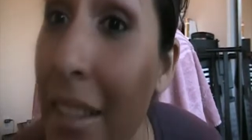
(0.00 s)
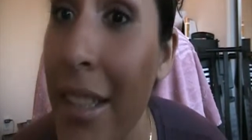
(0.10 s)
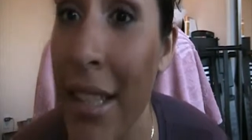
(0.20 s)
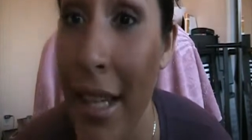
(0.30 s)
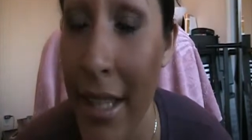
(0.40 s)
of
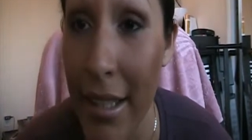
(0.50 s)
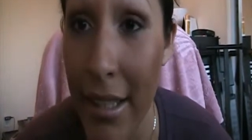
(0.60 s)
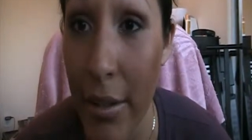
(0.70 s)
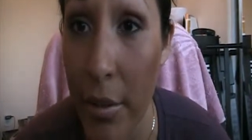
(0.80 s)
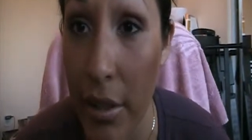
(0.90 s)
the day,
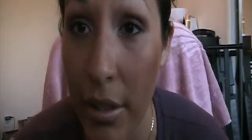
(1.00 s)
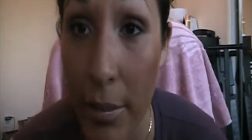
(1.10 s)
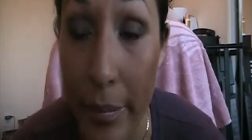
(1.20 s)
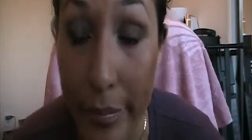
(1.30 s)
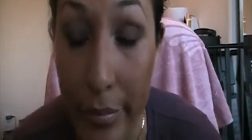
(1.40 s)
like when I
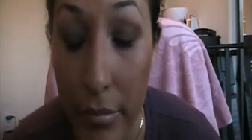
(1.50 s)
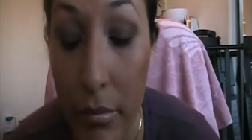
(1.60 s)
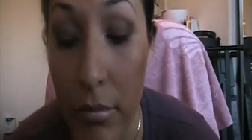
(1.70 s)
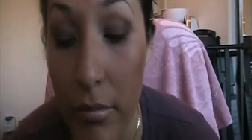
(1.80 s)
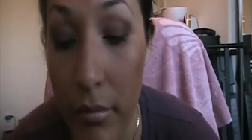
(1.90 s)

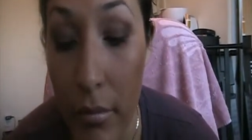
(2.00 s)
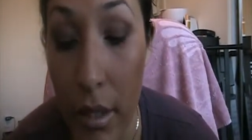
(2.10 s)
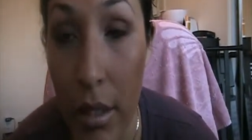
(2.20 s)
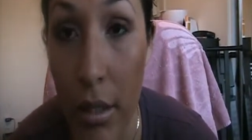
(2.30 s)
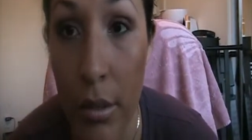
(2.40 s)

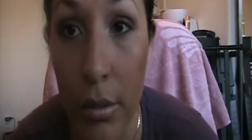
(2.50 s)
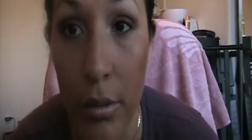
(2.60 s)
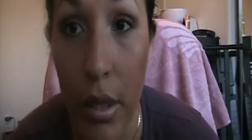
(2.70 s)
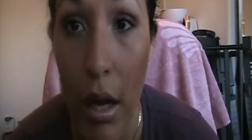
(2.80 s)
go